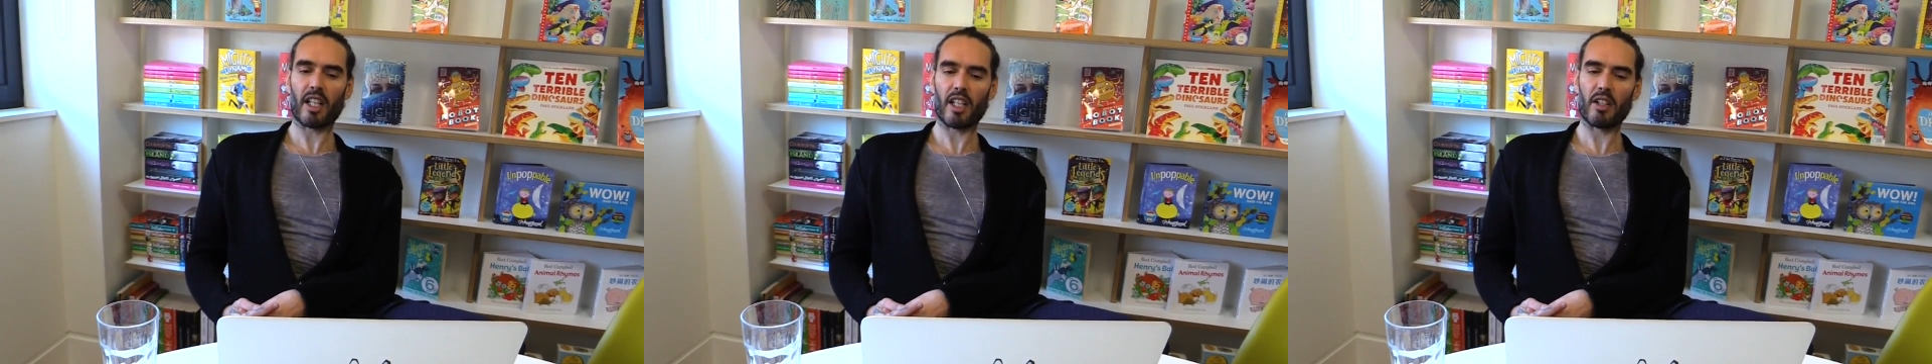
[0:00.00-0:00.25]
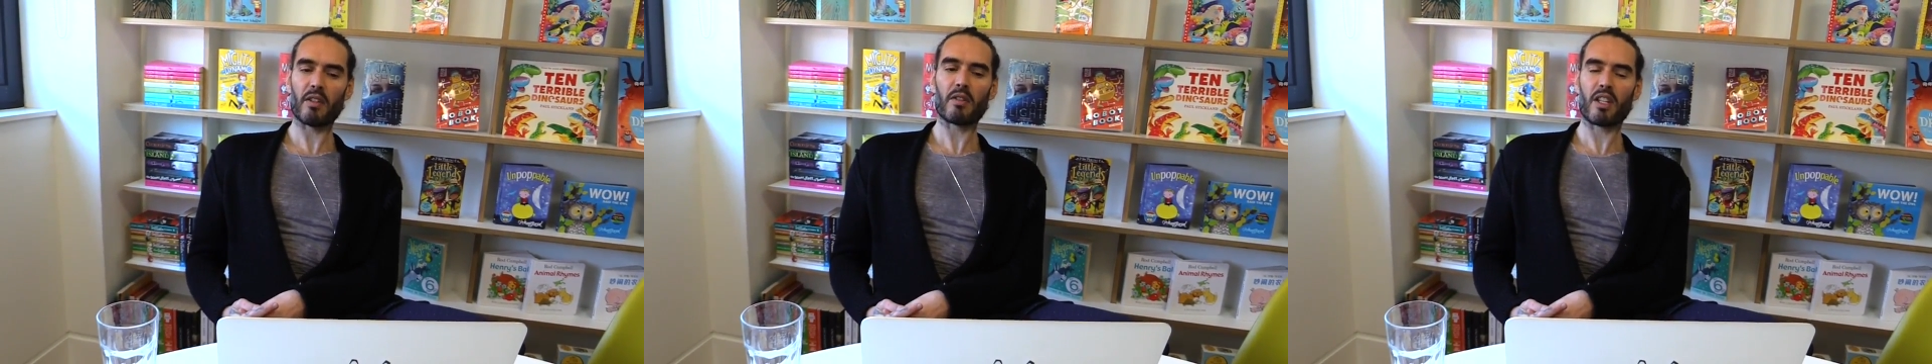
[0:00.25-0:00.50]

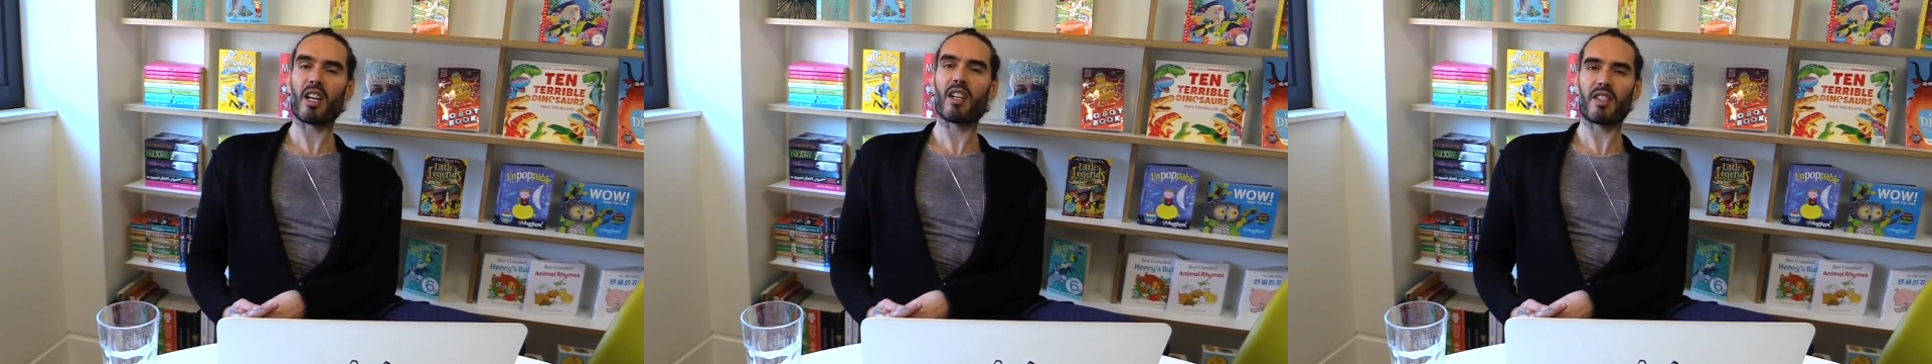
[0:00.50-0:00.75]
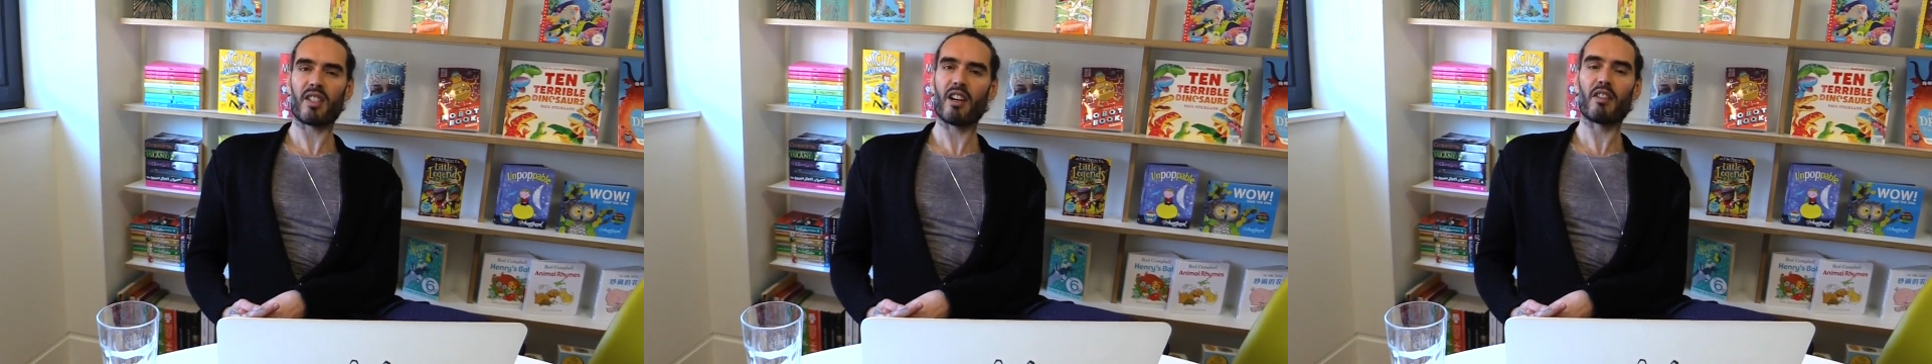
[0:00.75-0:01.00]
accused
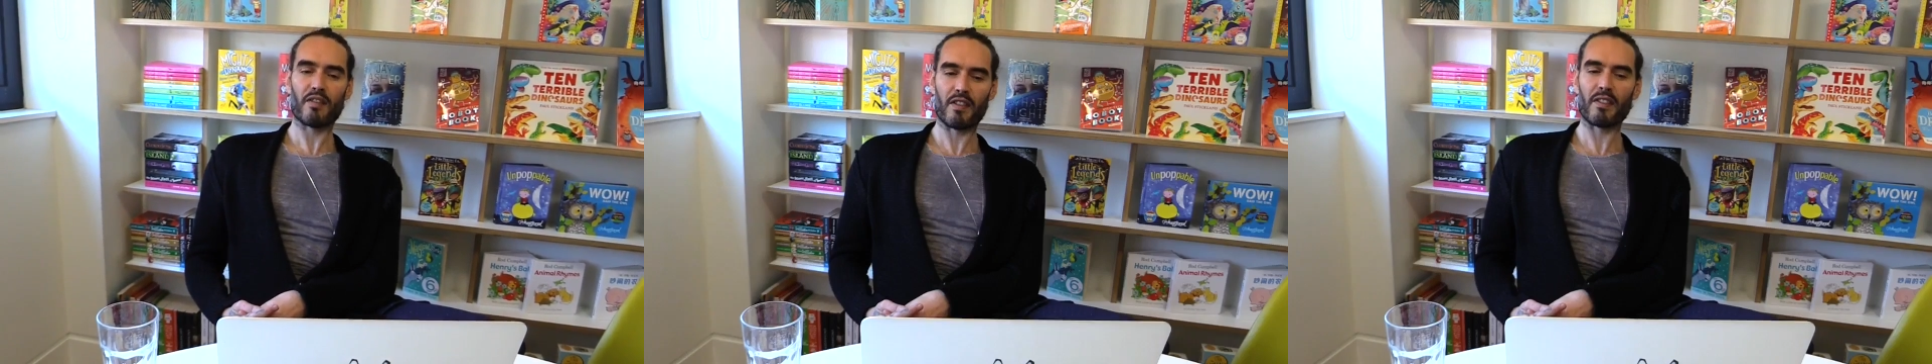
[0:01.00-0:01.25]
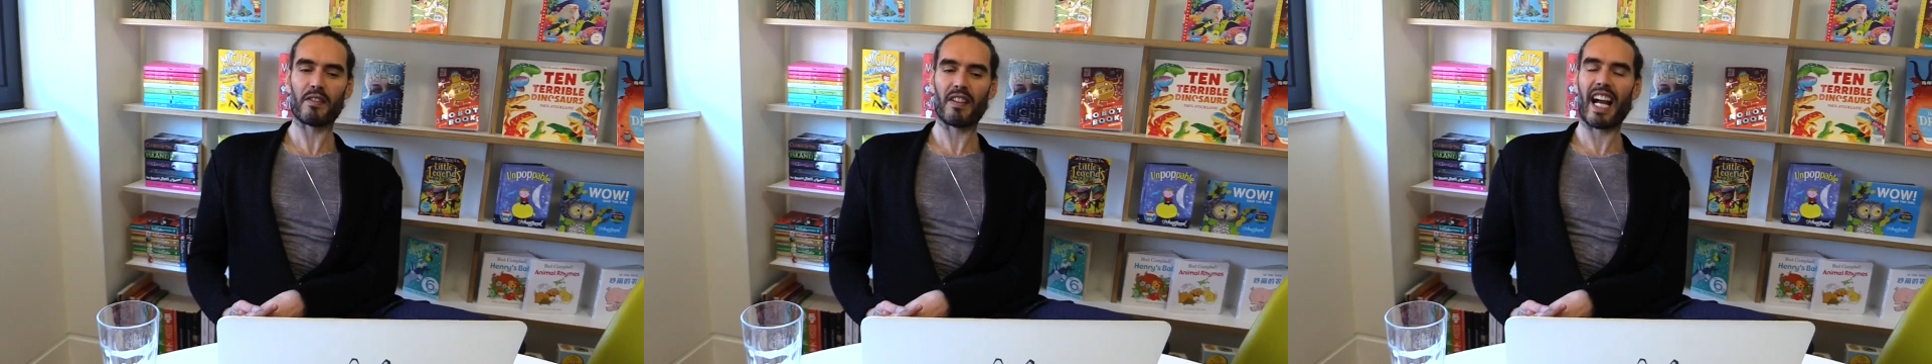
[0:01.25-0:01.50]

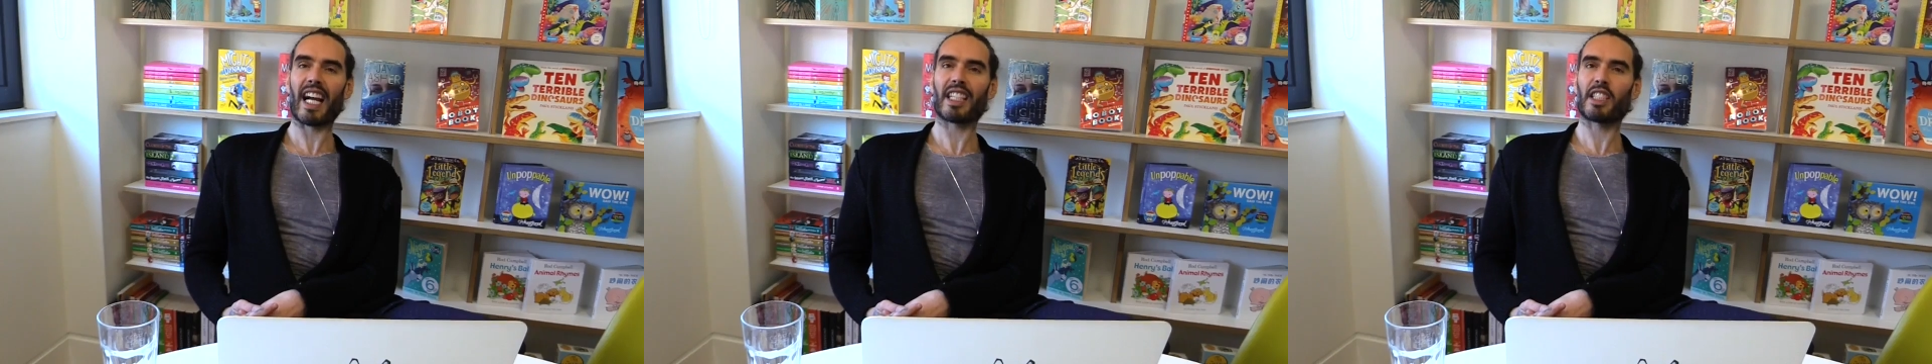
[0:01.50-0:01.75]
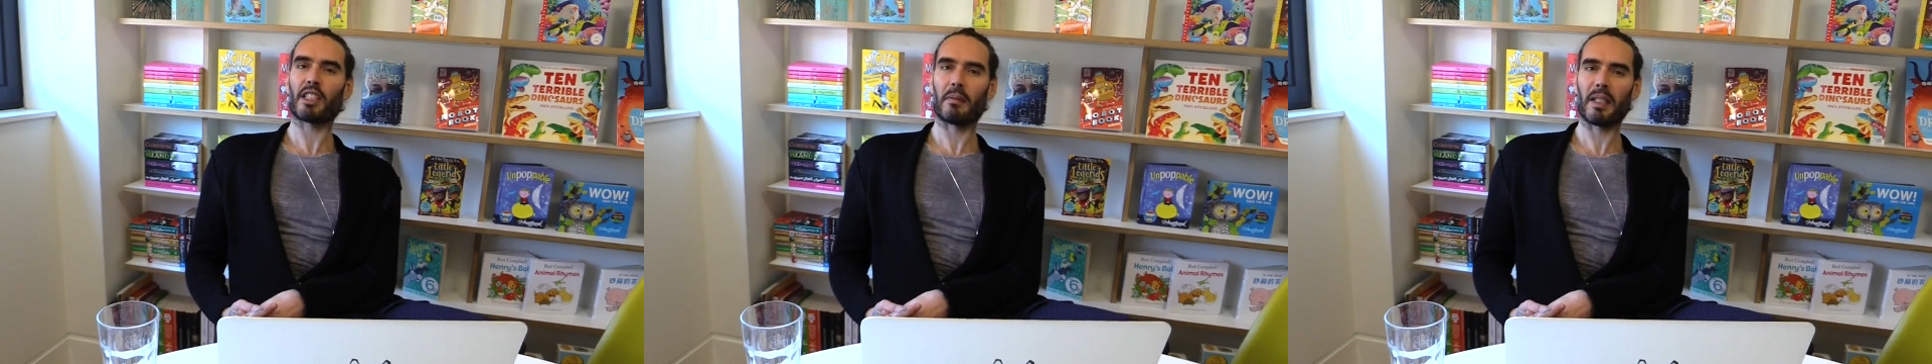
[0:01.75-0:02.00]
herself of
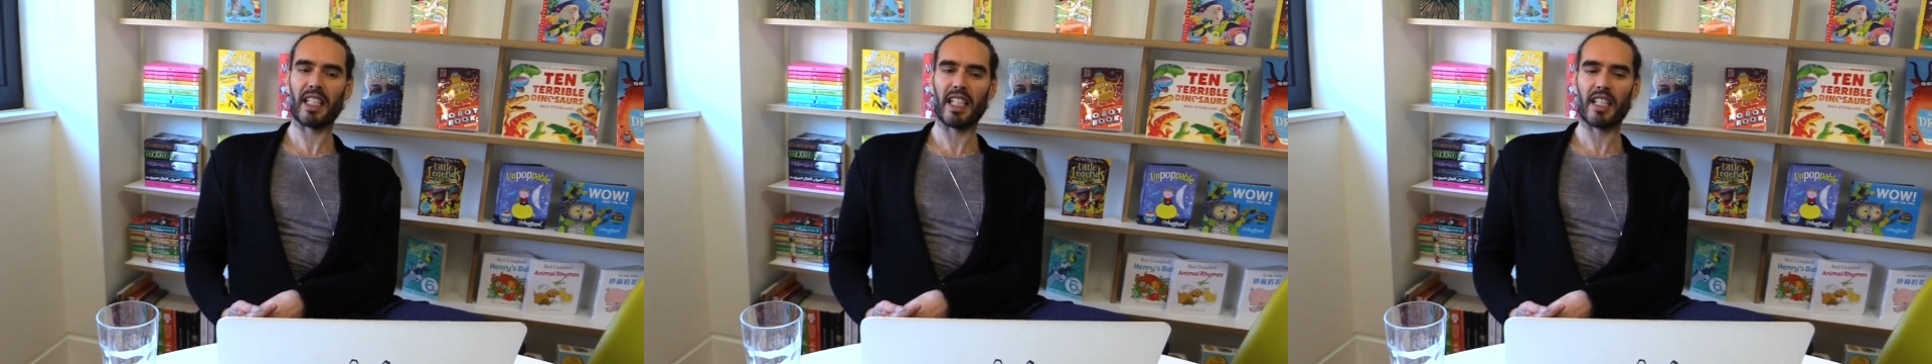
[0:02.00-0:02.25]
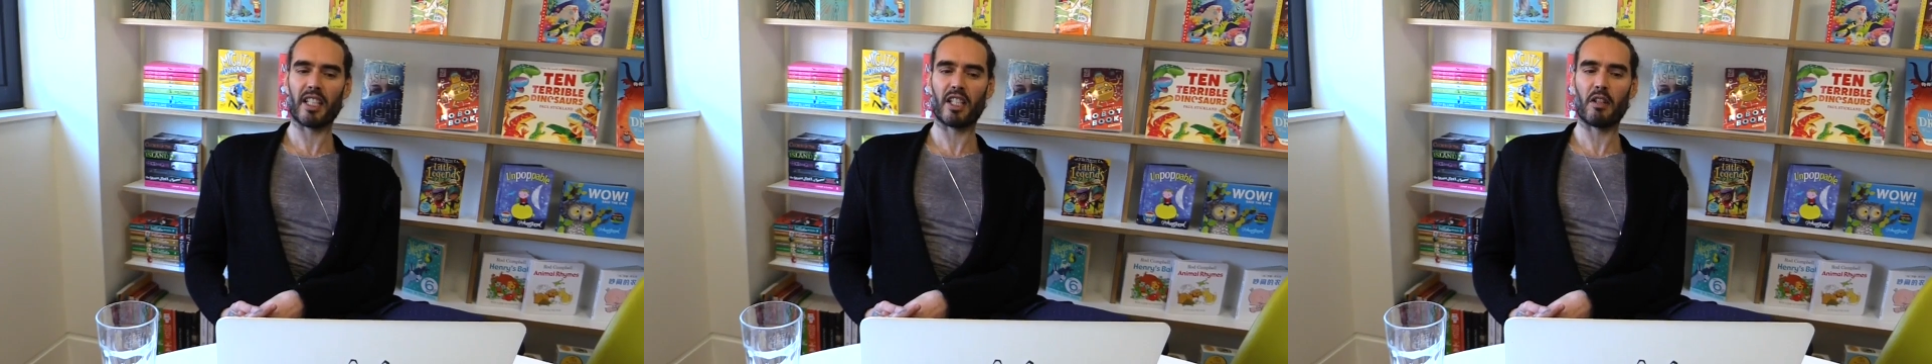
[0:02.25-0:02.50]
actually